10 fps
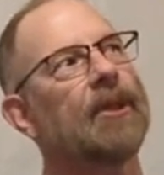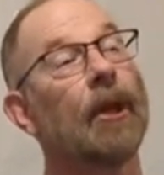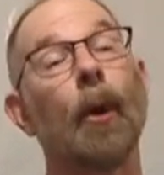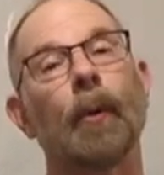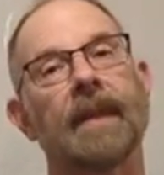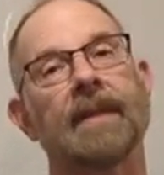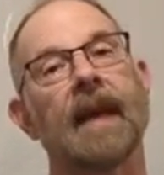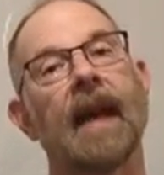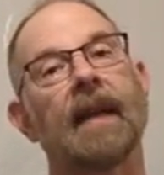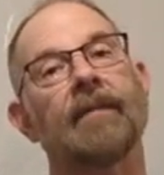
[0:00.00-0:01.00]
to go
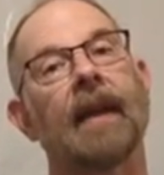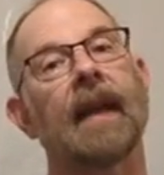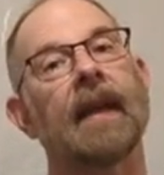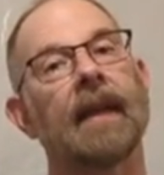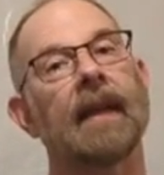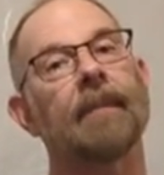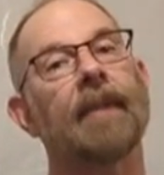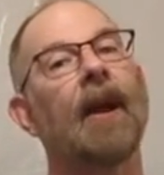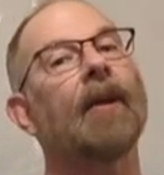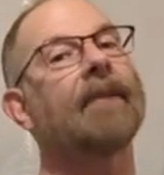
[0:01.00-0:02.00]
inside of a
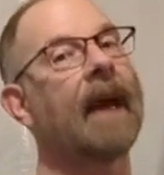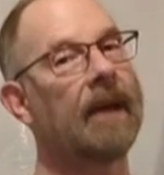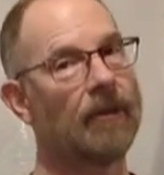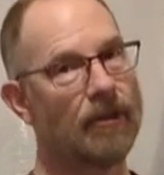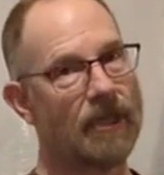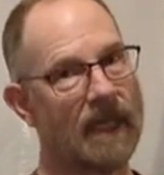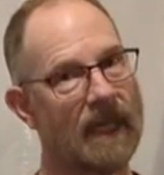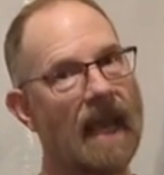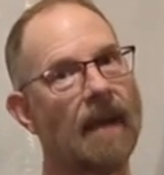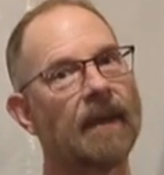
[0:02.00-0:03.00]
pair of energy
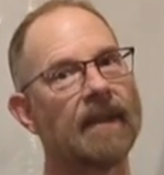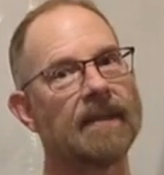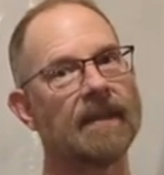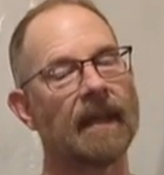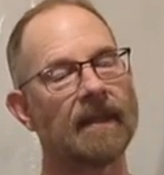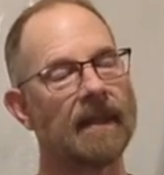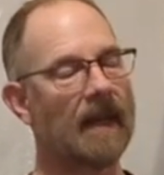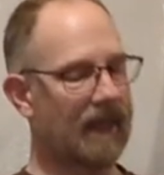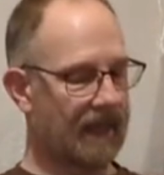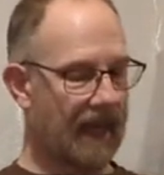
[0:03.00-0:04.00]
cabinets that
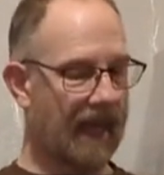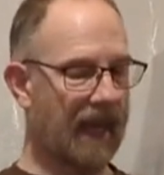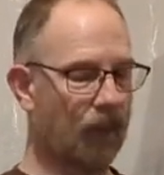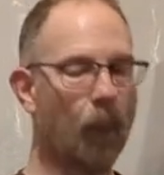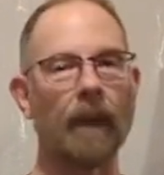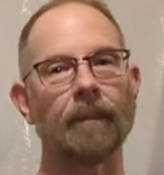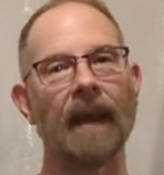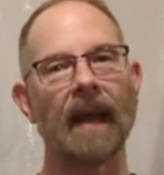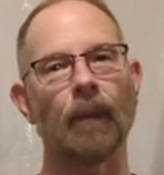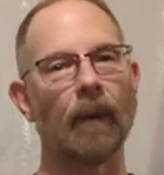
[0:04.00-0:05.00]
I had one
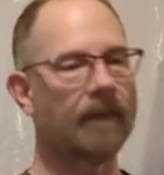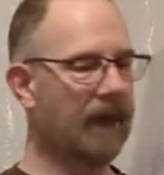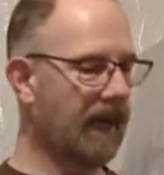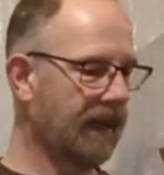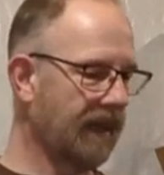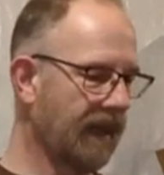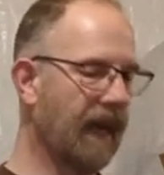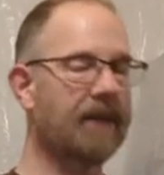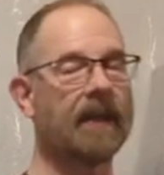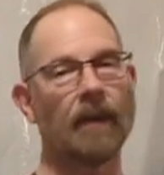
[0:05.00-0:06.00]
bad woofer on.
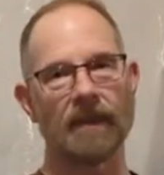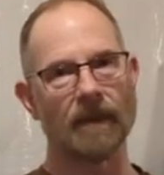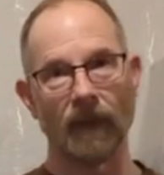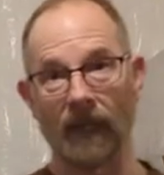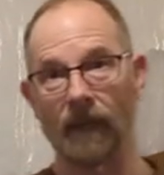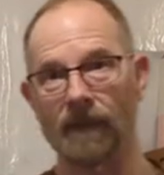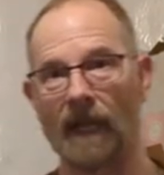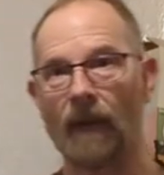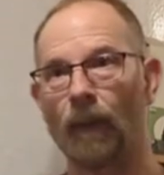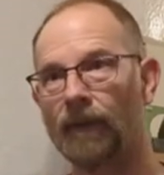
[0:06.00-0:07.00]
Actually, it was a
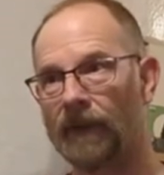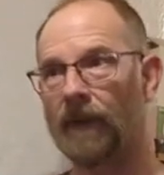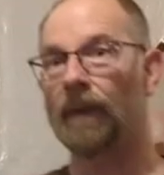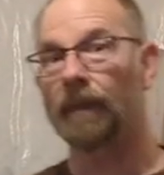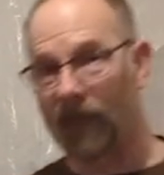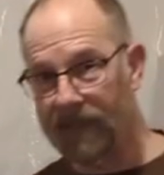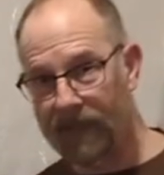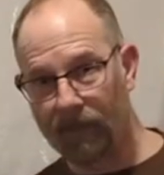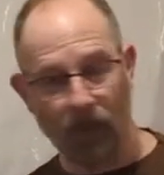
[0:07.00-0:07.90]
RadioShack woofer that replaced the